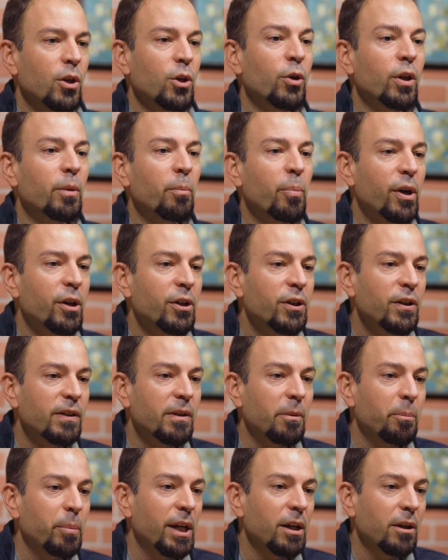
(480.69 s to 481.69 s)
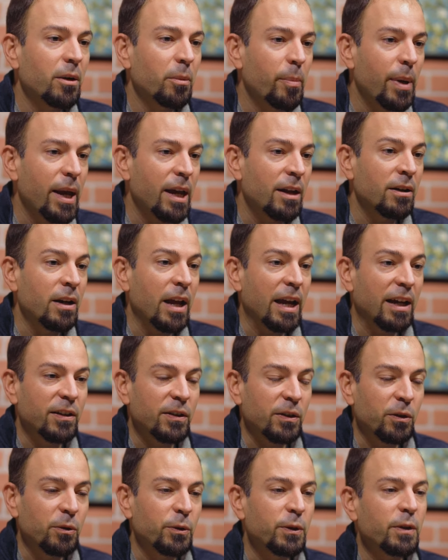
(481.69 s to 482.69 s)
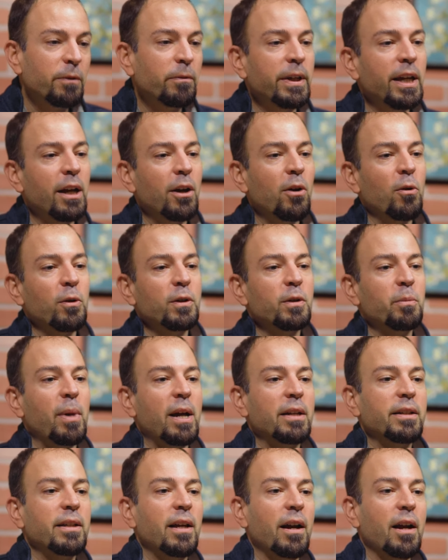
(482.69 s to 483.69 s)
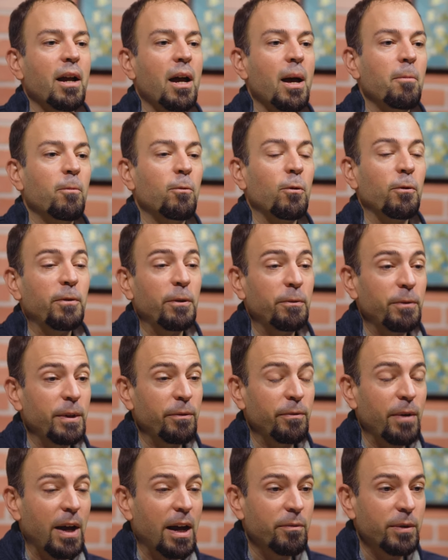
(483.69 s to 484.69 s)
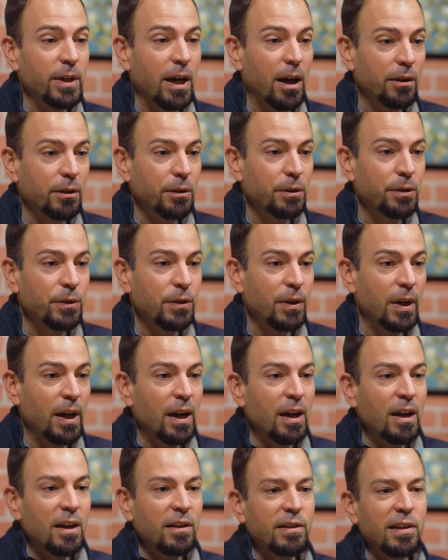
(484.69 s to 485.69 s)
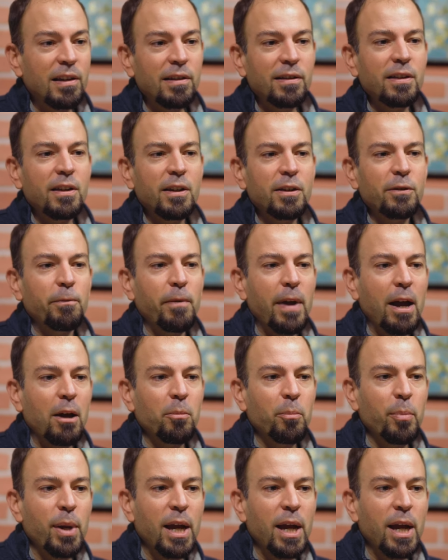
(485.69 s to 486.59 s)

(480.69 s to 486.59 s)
You can purchase the Peter Pen exclusively at goldspot.com for $55. Since this fountain